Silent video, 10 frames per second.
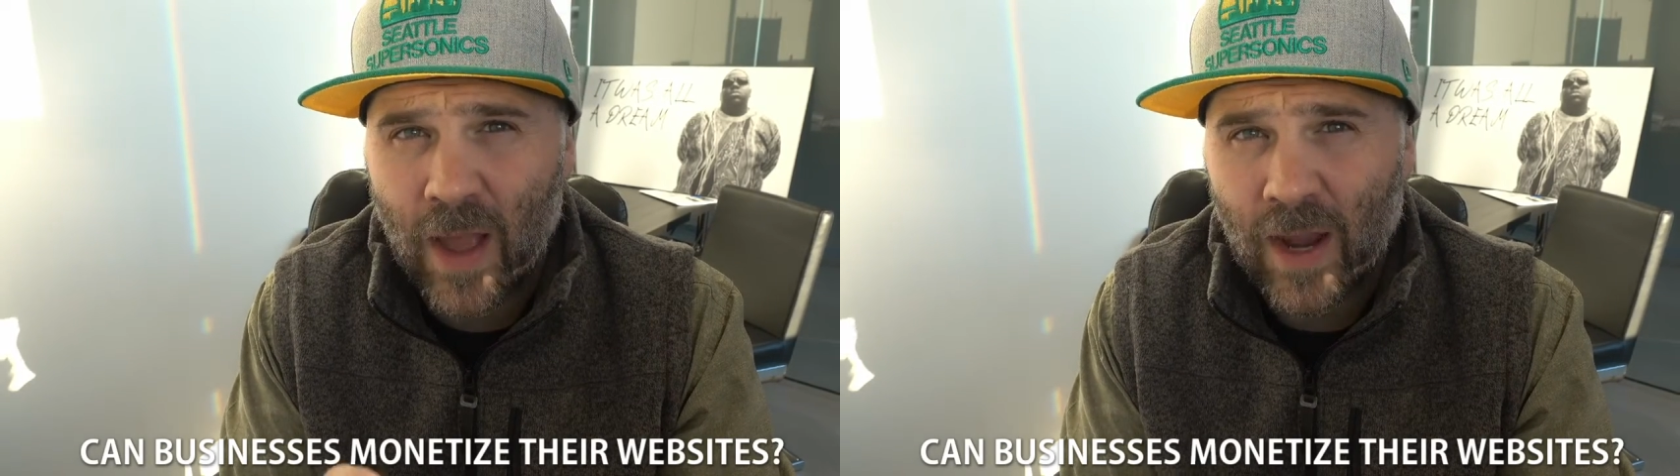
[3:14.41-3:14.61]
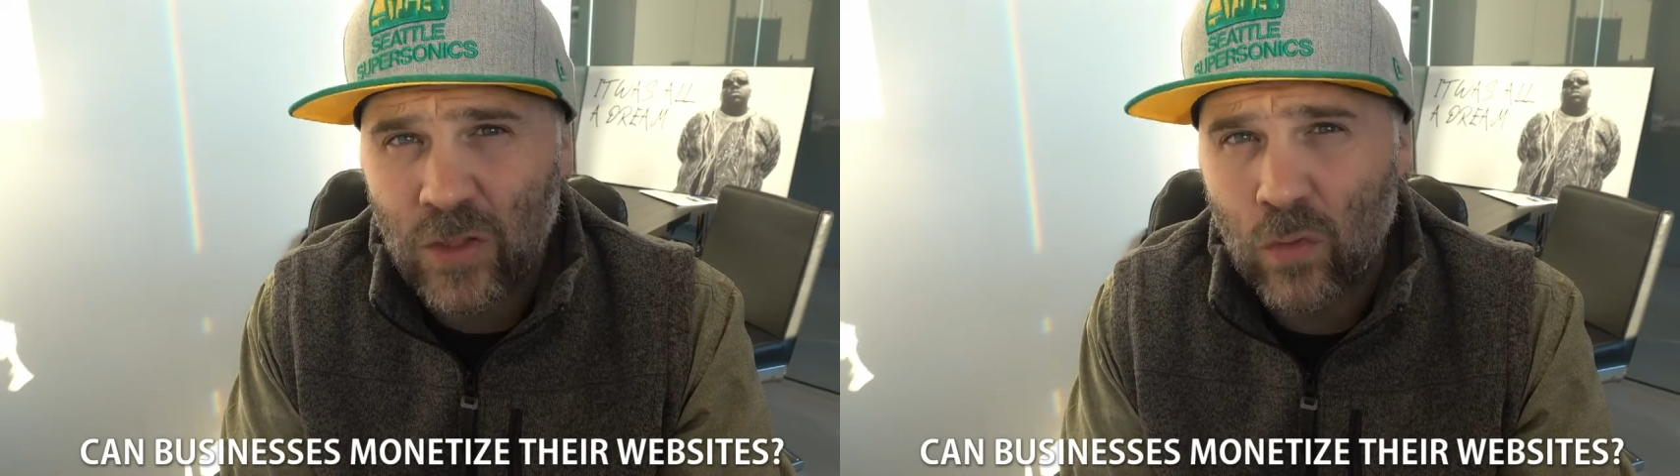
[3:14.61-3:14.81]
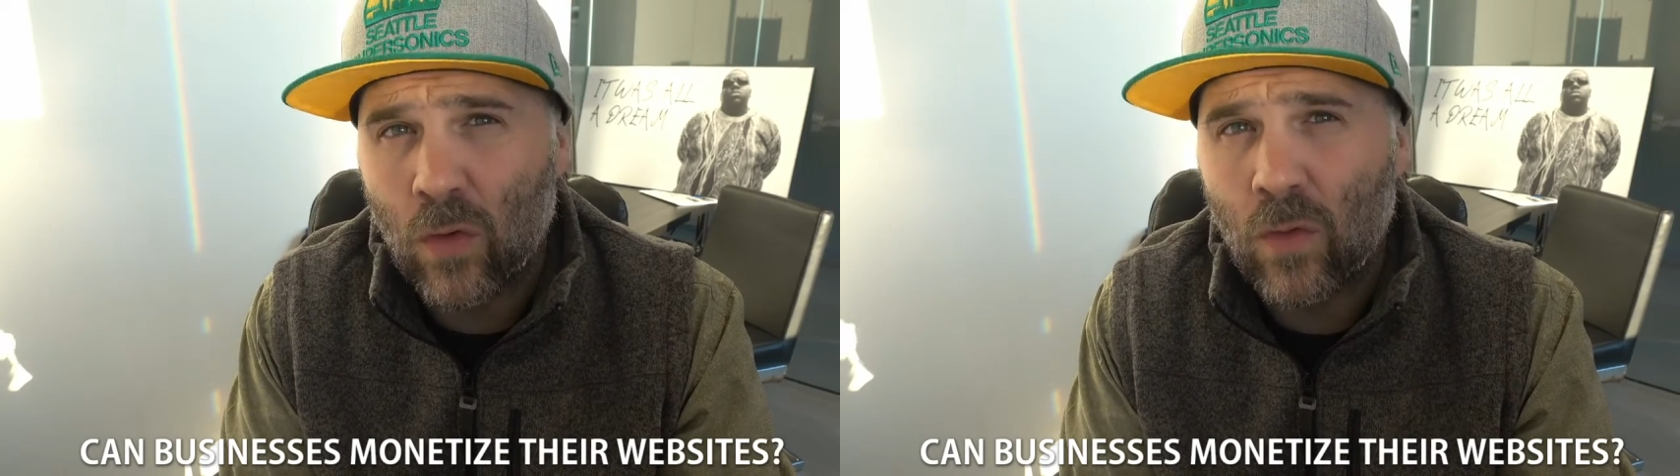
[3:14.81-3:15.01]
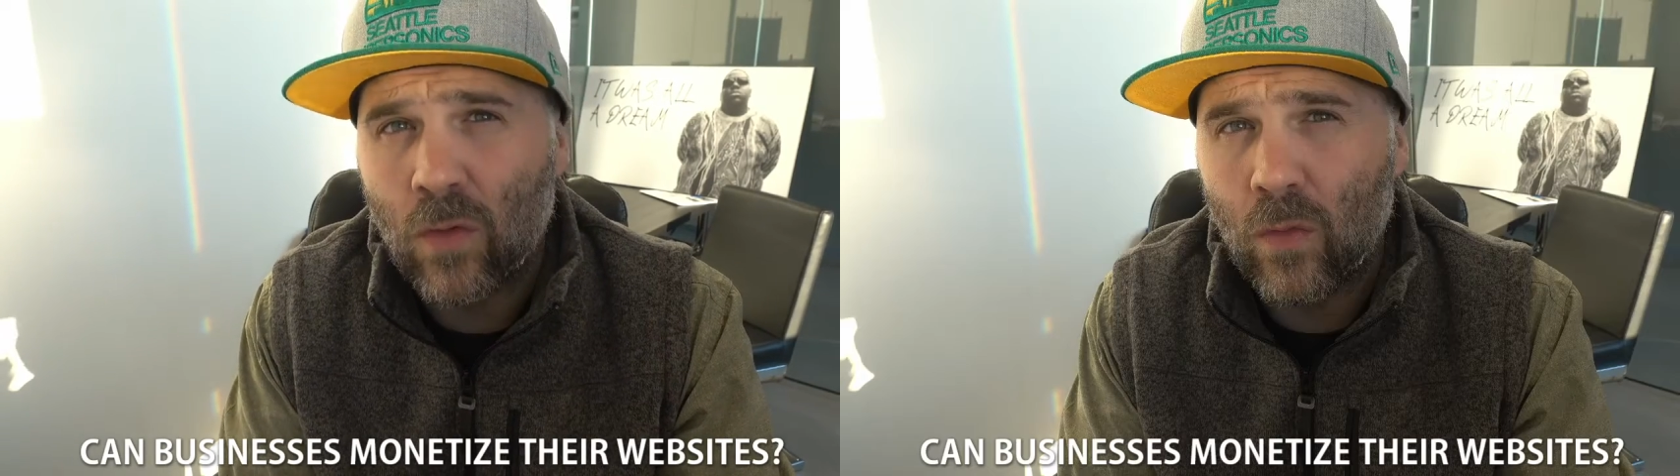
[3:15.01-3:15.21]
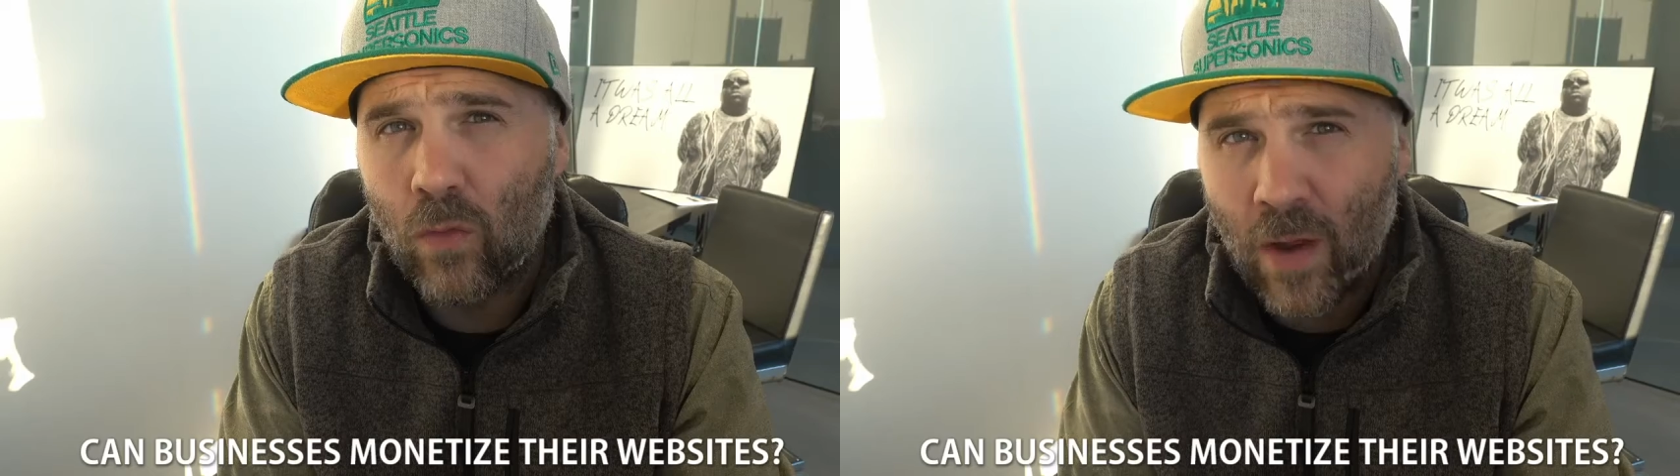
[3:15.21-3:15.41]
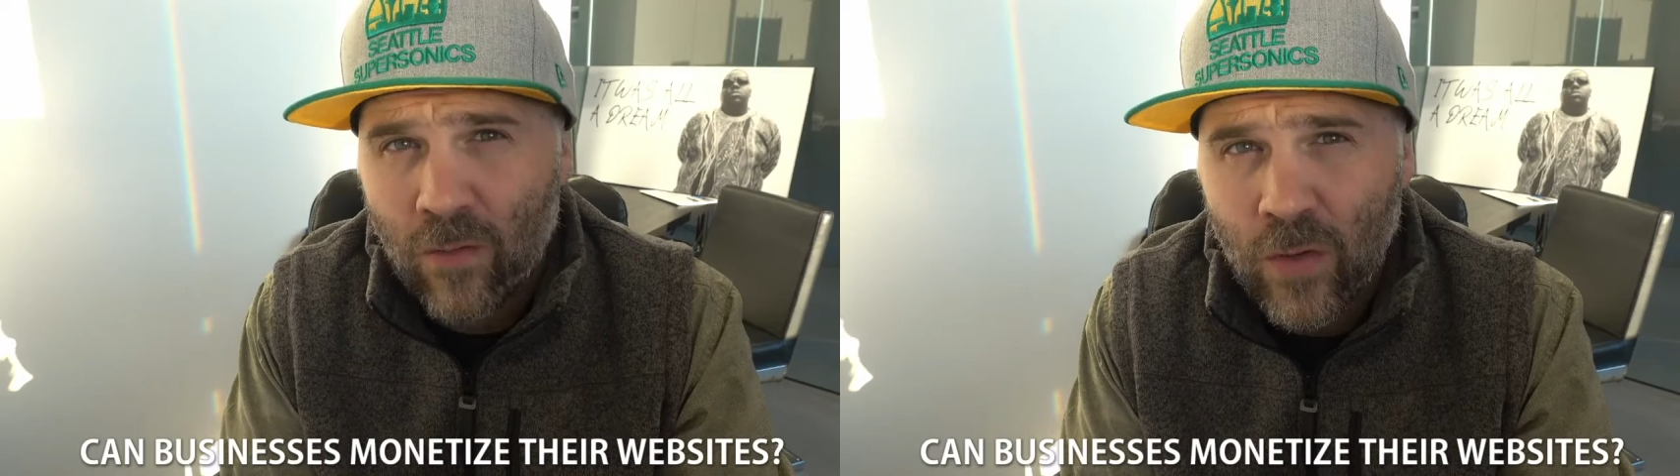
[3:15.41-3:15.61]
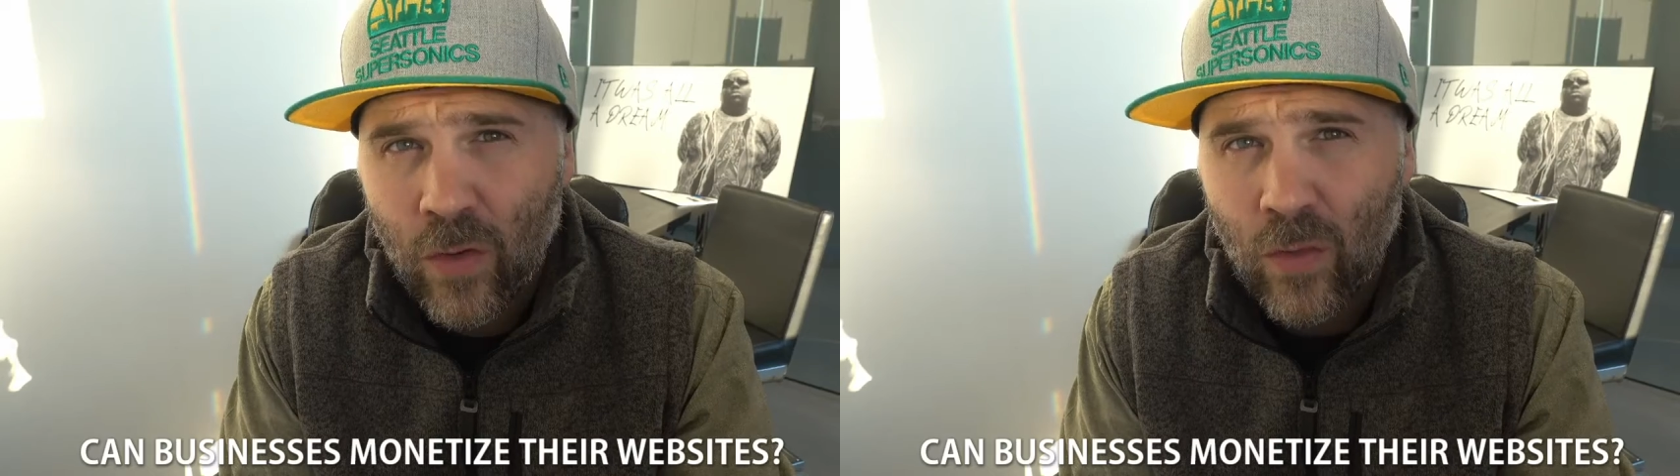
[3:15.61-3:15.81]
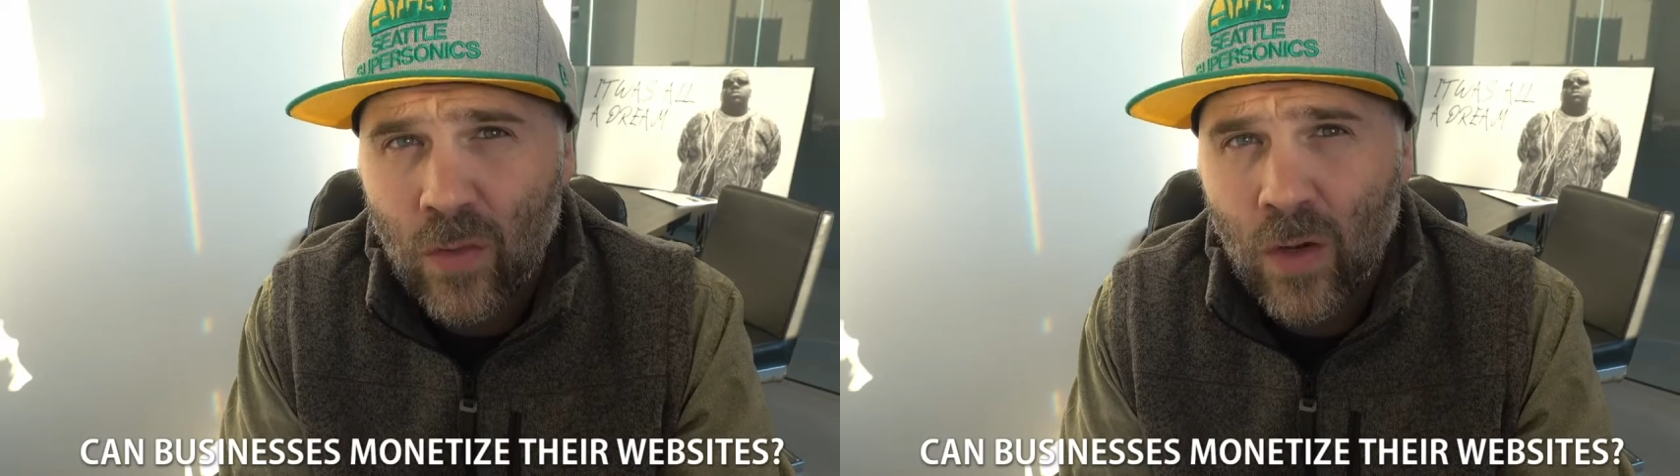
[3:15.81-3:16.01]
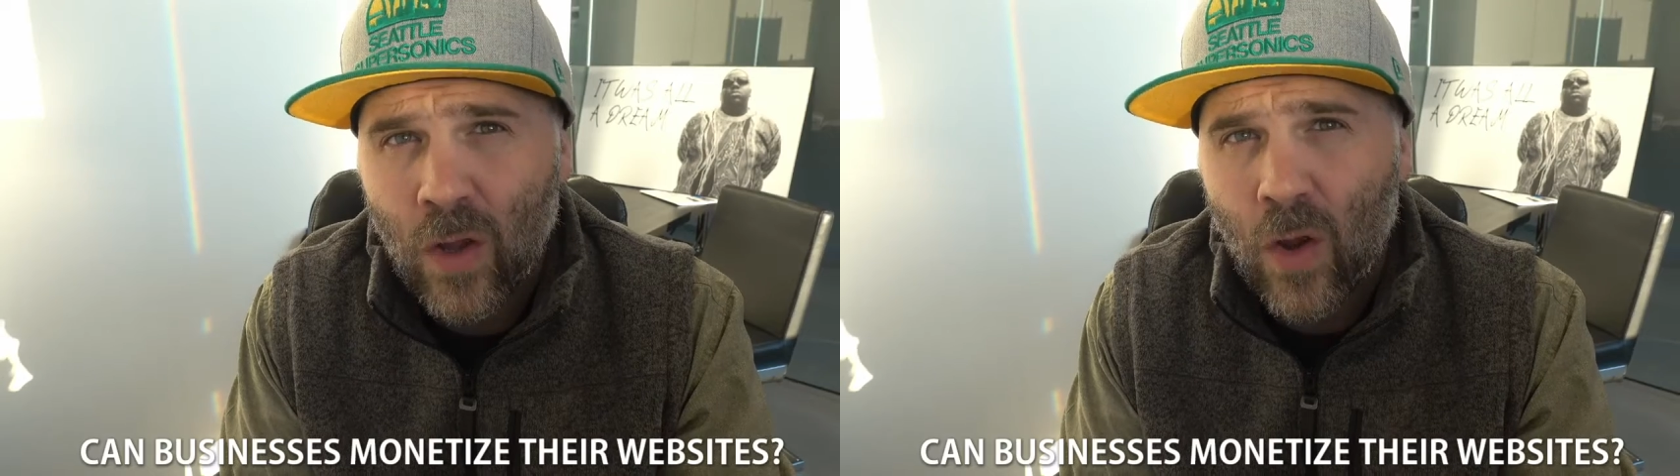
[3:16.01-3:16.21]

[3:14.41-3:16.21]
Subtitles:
actual revenue